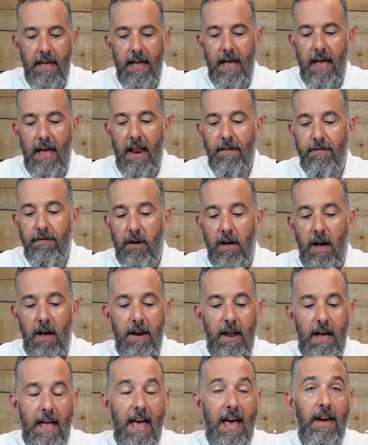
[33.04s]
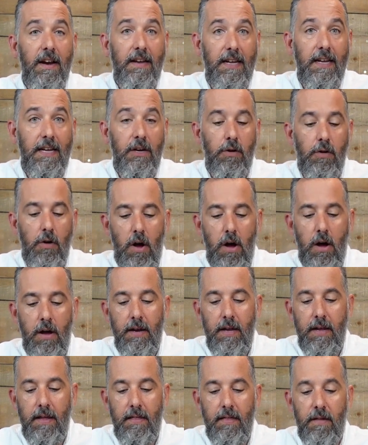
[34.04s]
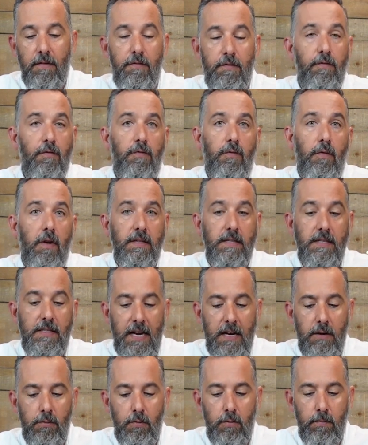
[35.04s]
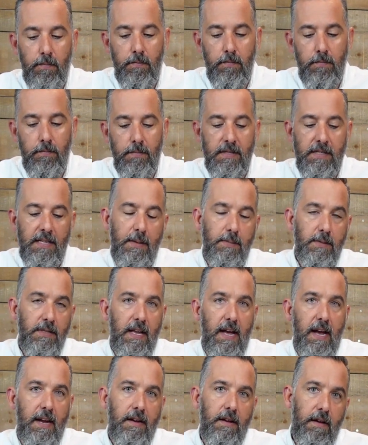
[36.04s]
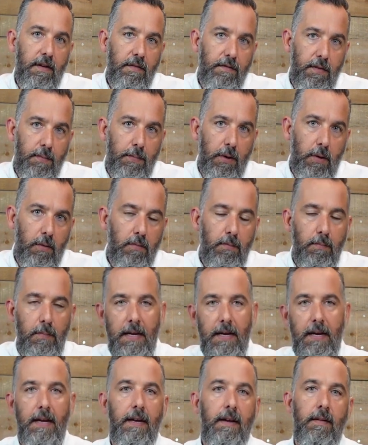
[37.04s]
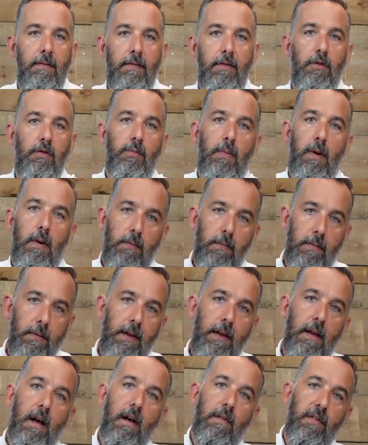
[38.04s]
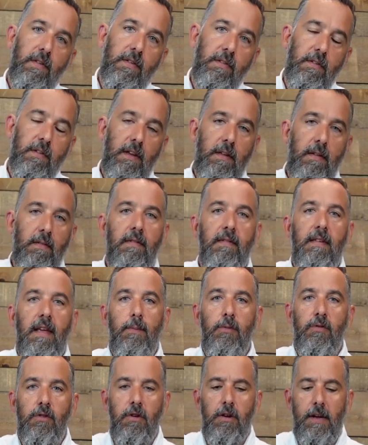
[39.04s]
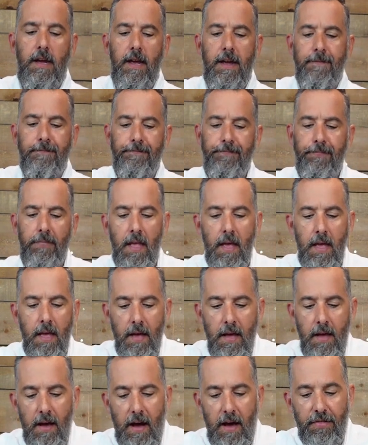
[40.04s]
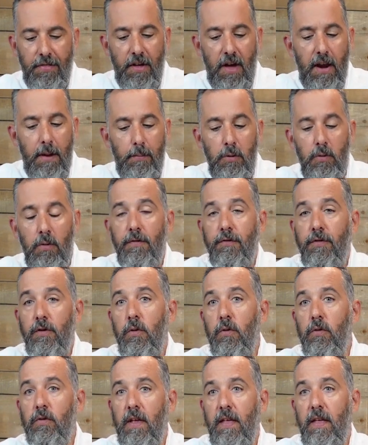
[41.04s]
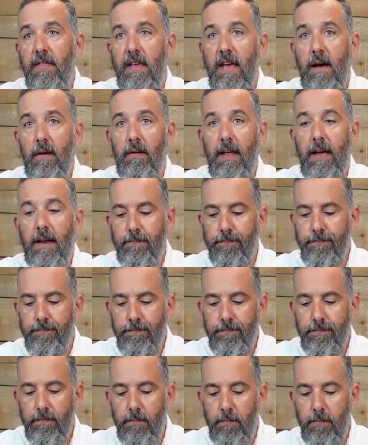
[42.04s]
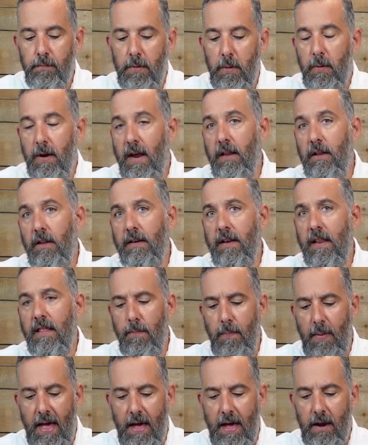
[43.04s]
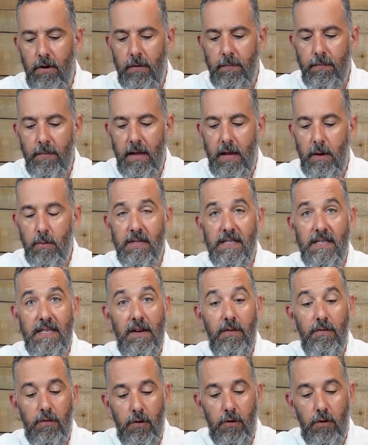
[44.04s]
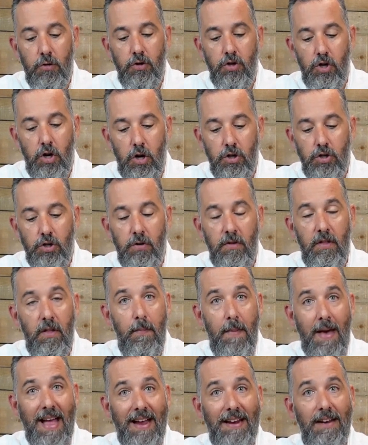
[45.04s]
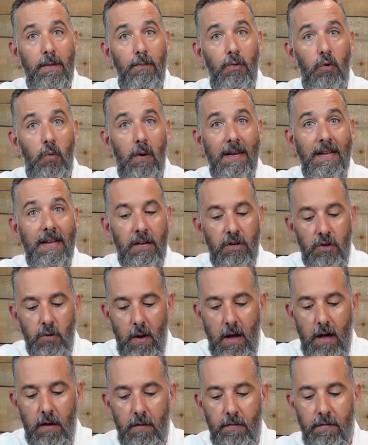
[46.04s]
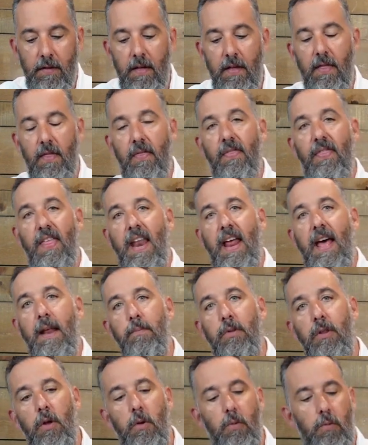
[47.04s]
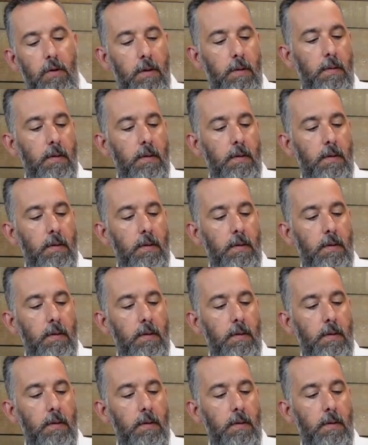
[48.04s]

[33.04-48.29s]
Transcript: and I forgot I had a heater on in the front stateroom. Same side of the boat, meaning there's probably obviously same circuit. I thought I blew a fuse at the outlet, but when I looked at the panel, it was the inverter charger, the Magnum 2812, that had blown.